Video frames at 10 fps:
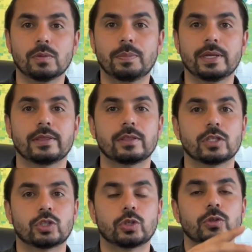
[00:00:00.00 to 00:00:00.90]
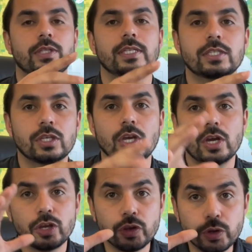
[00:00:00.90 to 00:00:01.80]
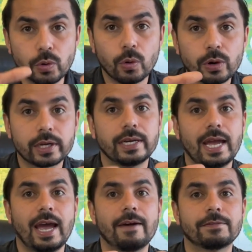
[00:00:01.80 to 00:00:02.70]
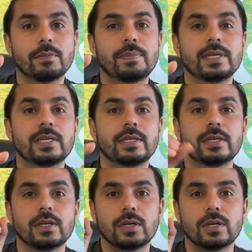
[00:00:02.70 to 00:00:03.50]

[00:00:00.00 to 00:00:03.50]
but the truth is you're gonna have to be